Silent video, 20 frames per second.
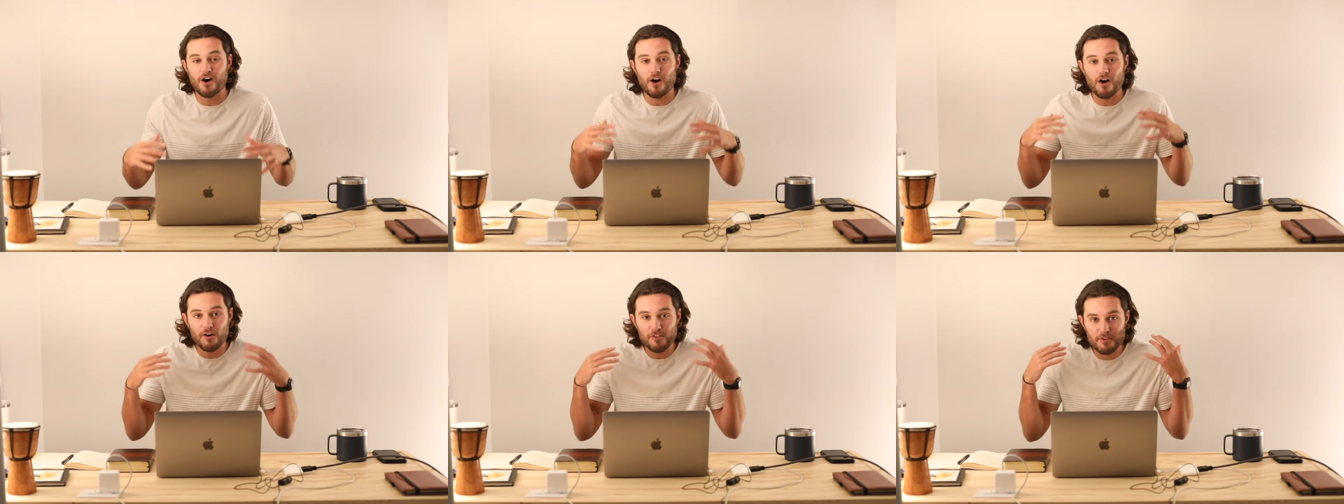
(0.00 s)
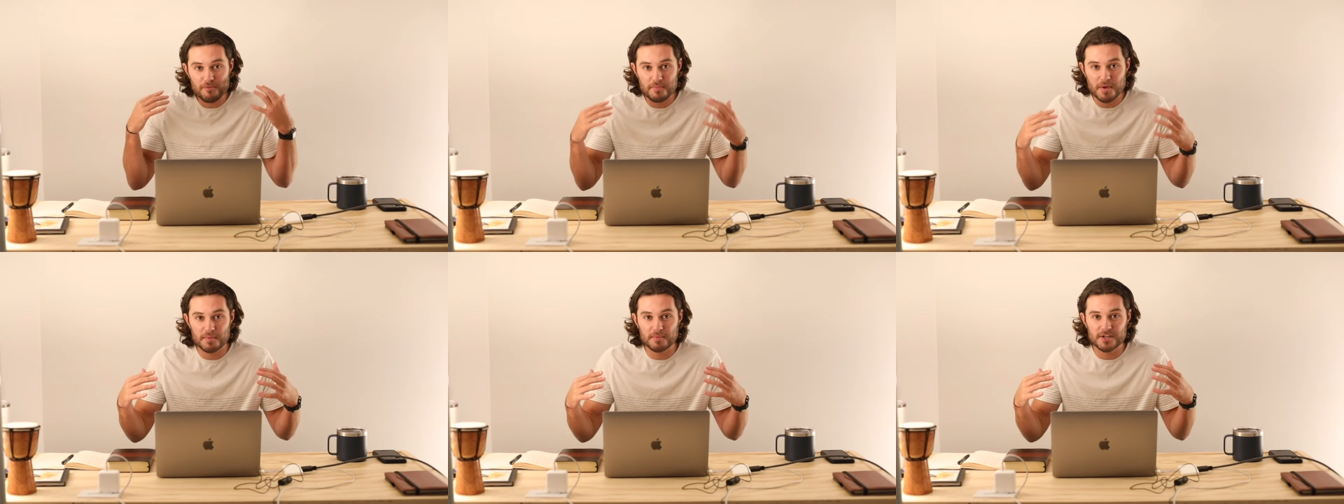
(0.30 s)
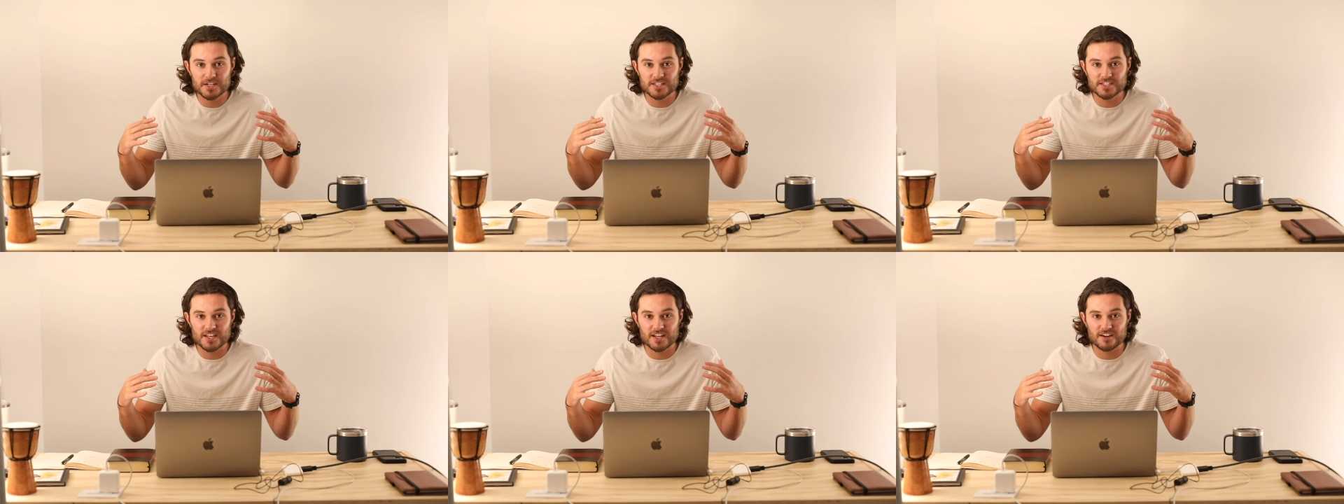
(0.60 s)
all the
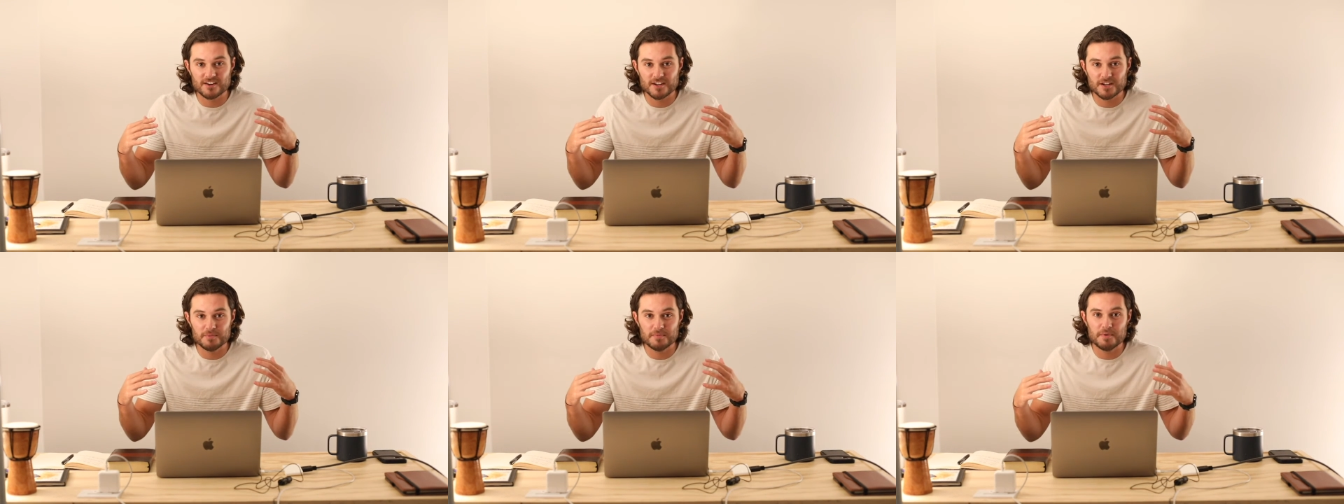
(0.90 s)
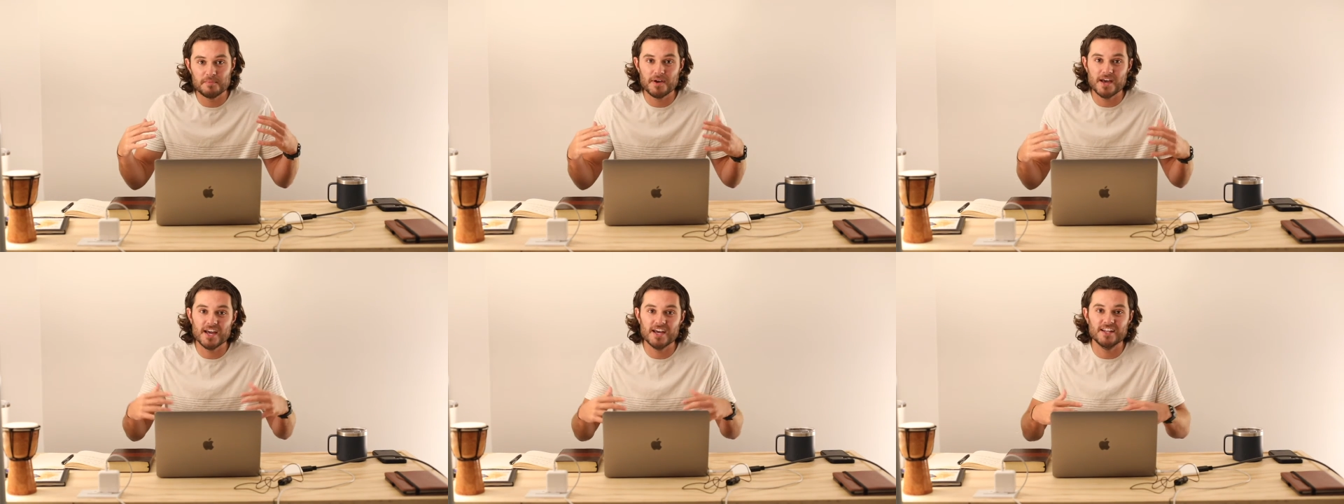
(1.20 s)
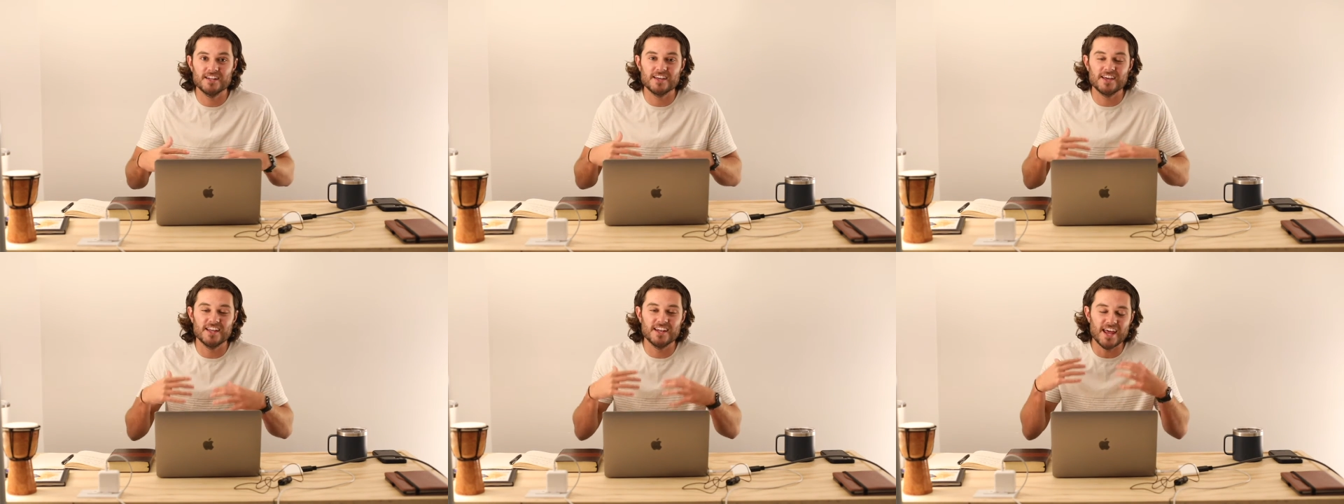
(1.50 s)
memories that are going to be
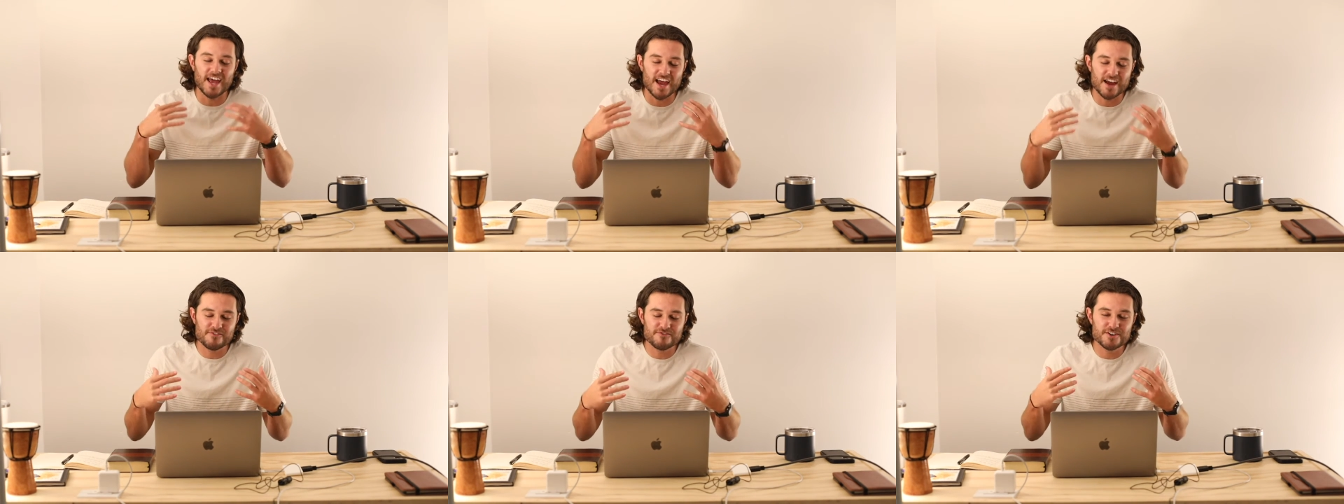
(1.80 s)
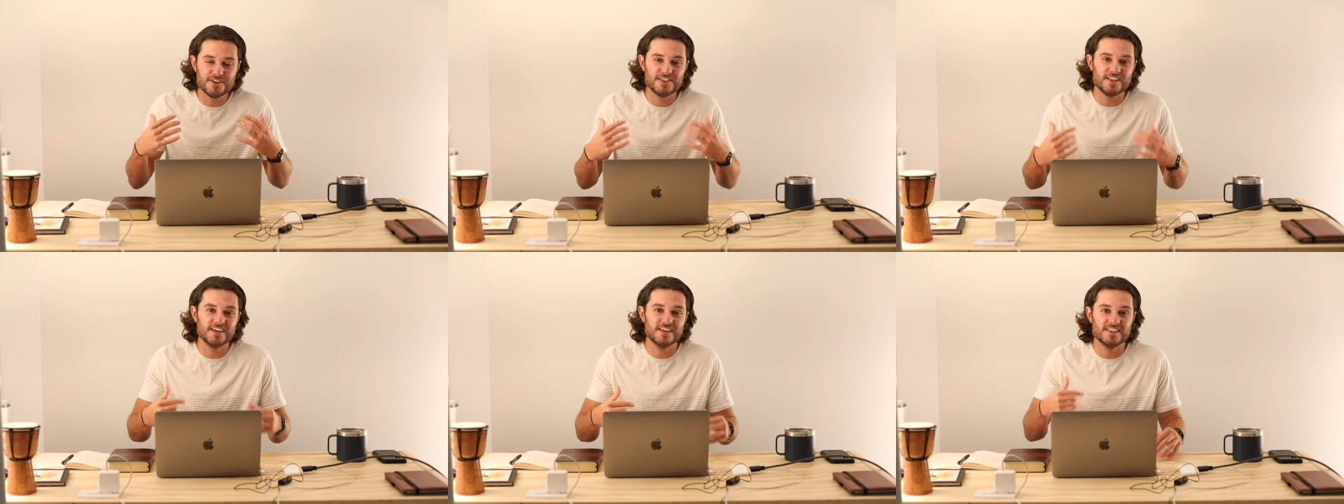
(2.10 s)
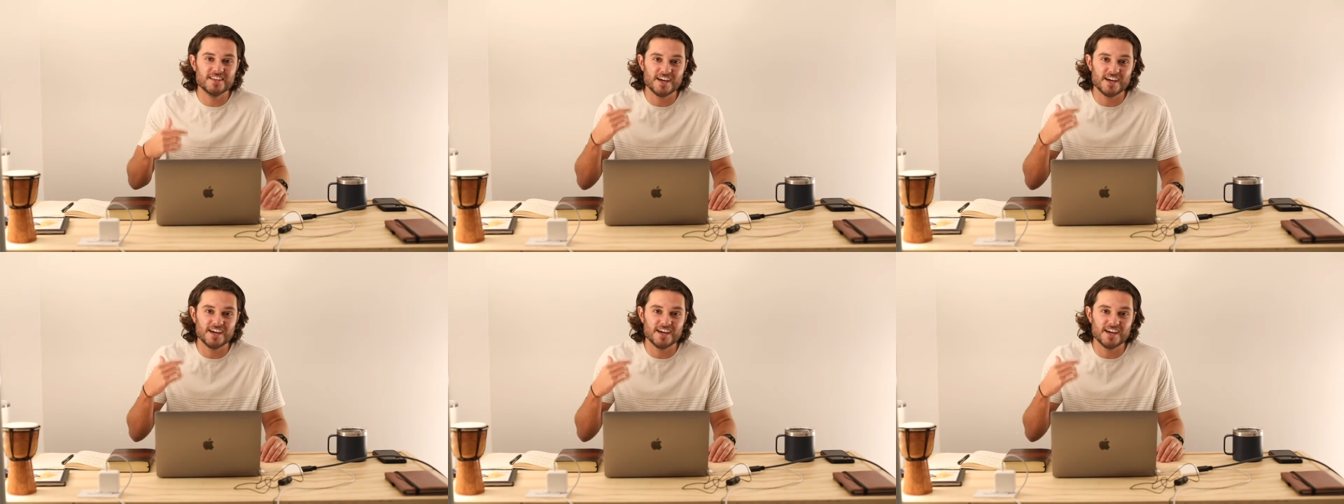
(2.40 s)
made, and everything